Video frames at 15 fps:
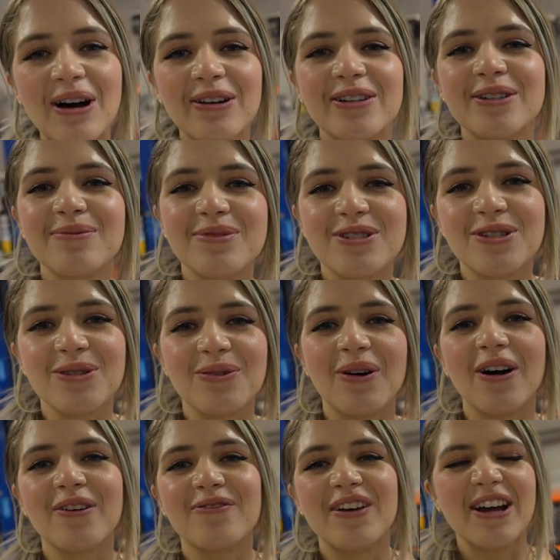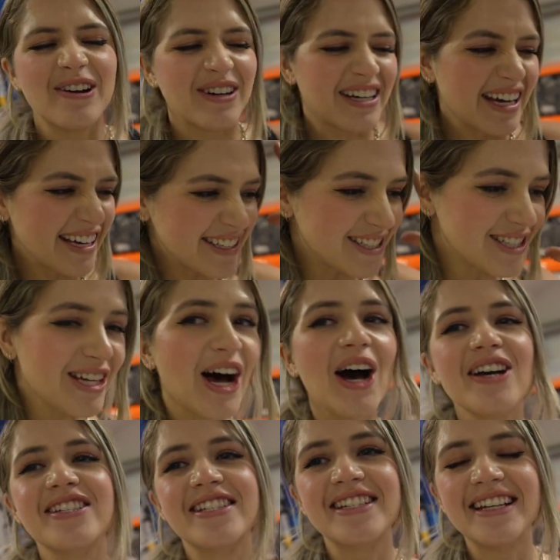welcome to our very
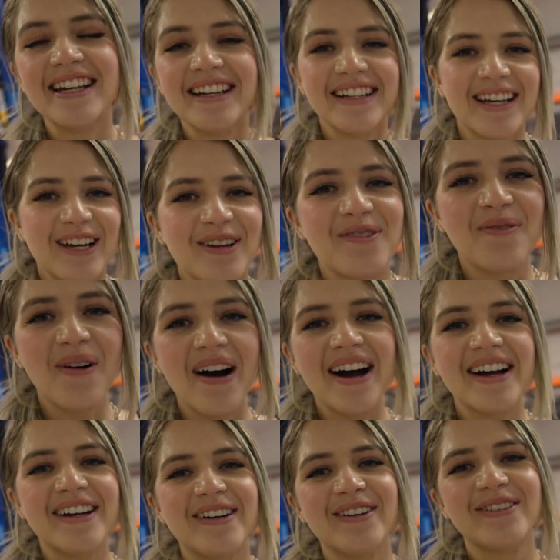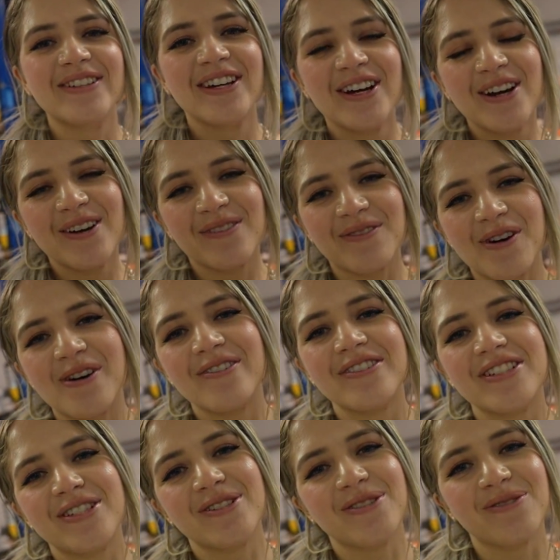exhausting and wild
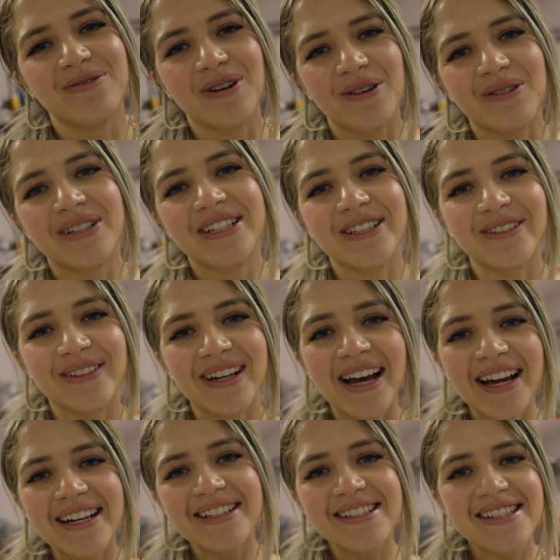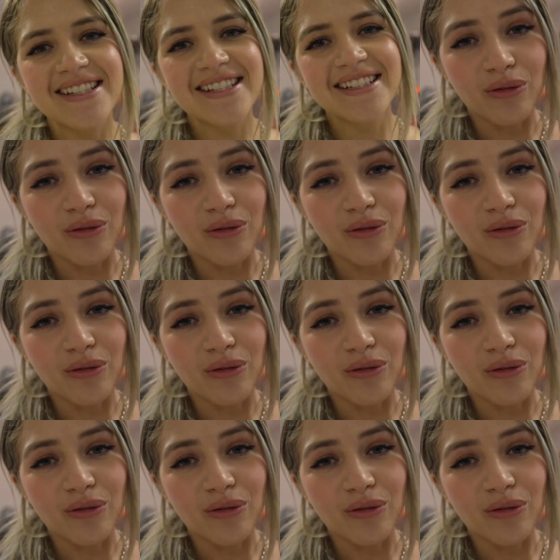road to roadkill nights.